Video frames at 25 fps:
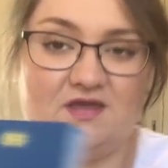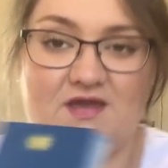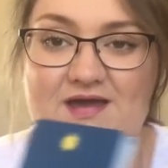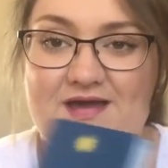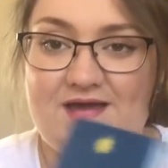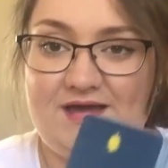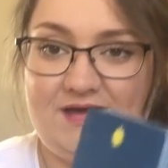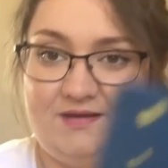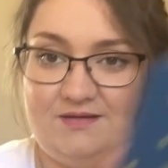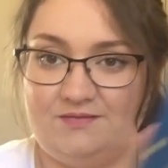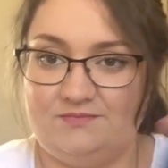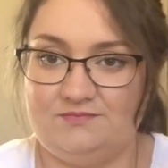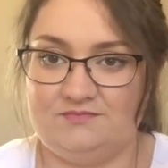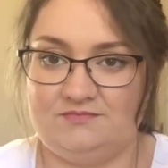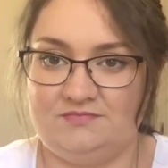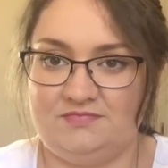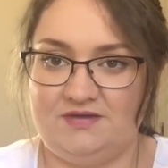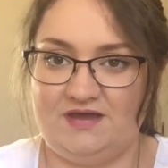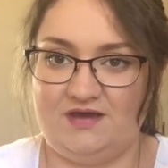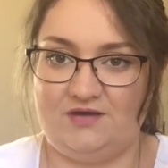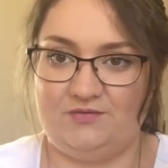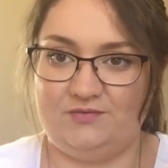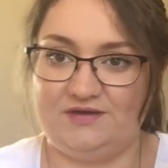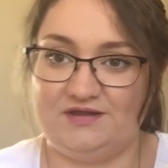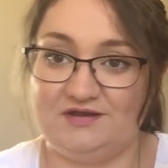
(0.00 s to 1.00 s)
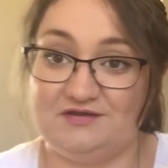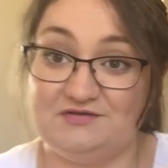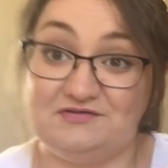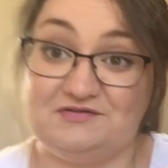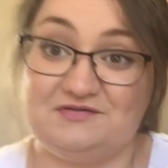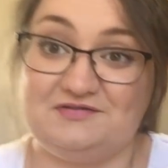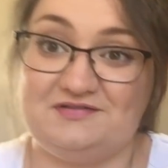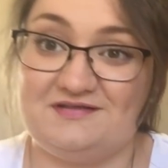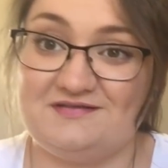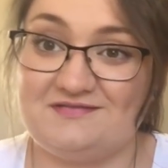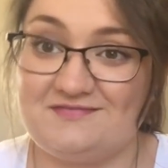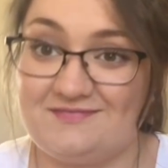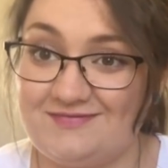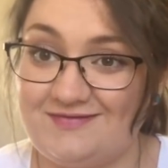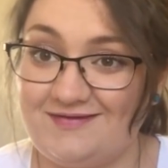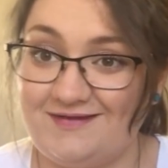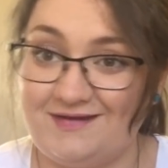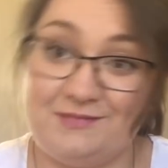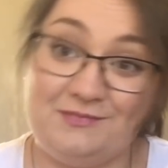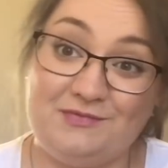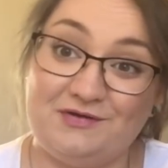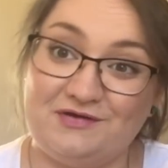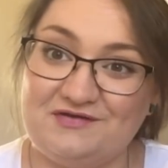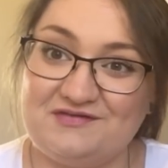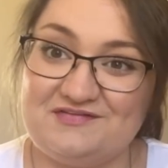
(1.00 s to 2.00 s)
How are we going to do this?
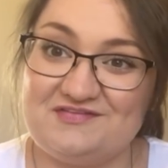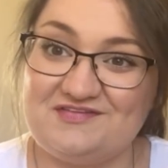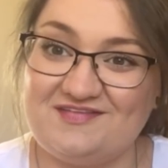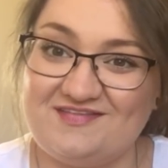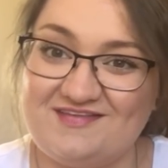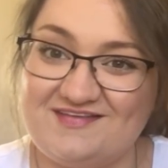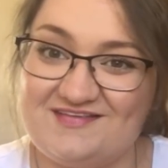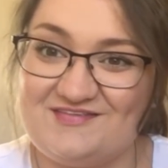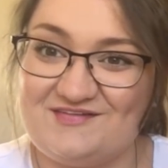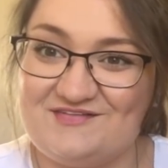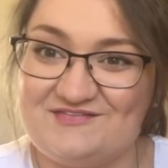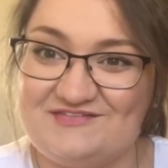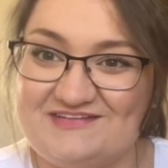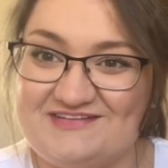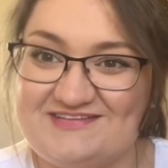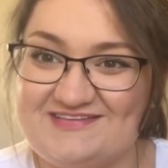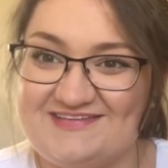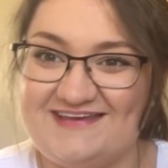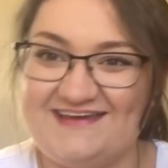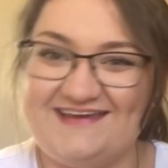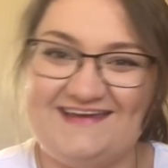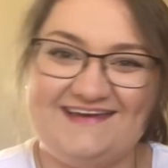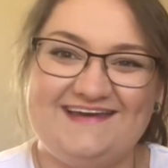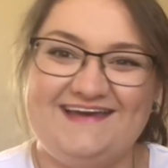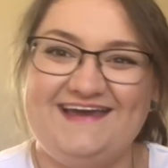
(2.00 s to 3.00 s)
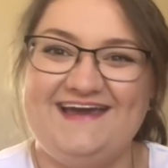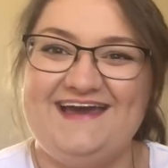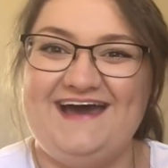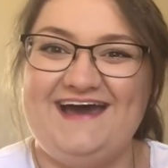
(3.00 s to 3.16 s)
I'm not used to this, obviously.